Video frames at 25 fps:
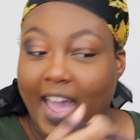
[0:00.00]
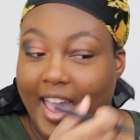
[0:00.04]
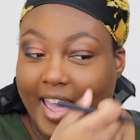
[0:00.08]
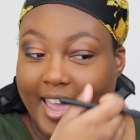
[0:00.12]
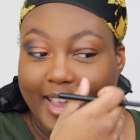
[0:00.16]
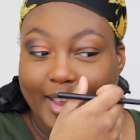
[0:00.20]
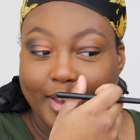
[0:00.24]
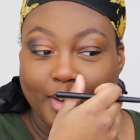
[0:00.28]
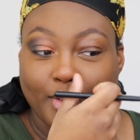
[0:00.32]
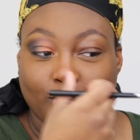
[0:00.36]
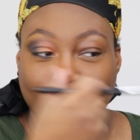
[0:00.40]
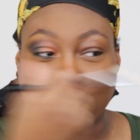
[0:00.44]

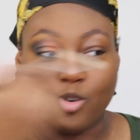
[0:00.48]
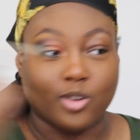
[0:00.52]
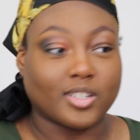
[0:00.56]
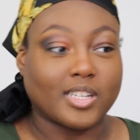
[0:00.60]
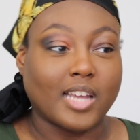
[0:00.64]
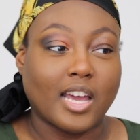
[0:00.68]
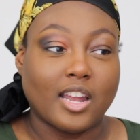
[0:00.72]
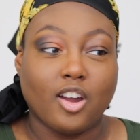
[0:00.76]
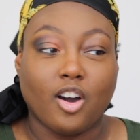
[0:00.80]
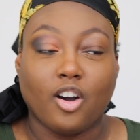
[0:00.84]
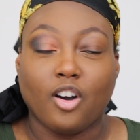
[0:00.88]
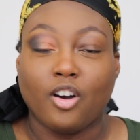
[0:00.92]
I
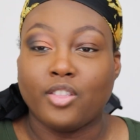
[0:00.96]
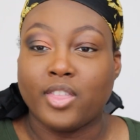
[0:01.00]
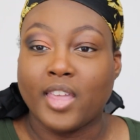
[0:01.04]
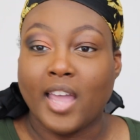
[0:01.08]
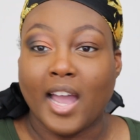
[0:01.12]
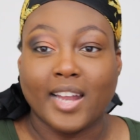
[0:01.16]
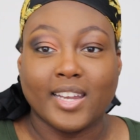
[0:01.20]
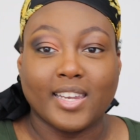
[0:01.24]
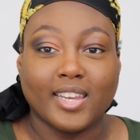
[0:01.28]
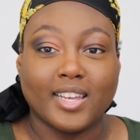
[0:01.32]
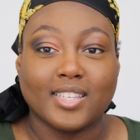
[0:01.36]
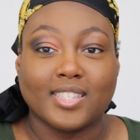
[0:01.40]
wrote down all
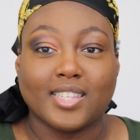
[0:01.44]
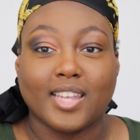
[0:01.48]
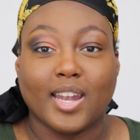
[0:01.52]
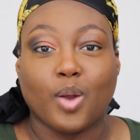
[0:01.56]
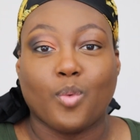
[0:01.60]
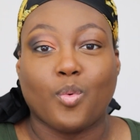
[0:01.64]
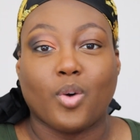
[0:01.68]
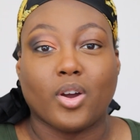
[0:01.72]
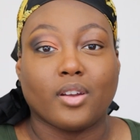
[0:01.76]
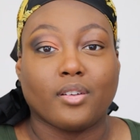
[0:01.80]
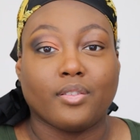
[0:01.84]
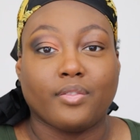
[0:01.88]
the ideas that
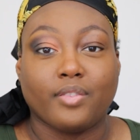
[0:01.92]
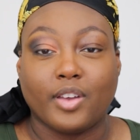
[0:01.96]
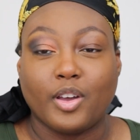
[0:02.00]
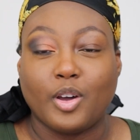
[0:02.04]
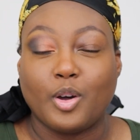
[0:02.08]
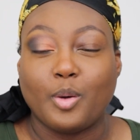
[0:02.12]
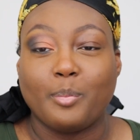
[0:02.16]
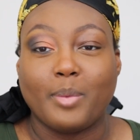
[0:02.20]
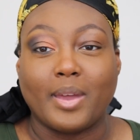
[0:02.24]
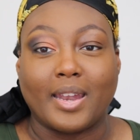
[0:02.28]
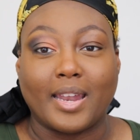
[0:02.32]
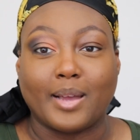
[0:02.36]
I want to
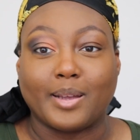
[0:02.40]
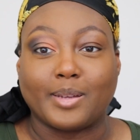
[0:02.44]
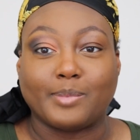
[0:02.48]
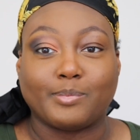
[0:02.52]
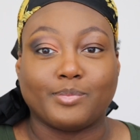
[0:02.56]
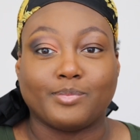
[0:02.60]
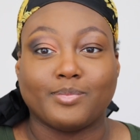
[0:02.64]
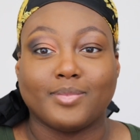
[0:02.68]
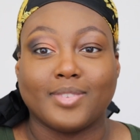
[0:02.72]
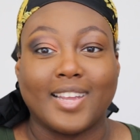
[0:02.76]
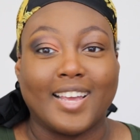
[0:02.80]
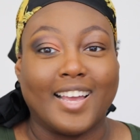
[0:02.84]
film, and
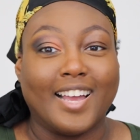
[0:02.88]
I'm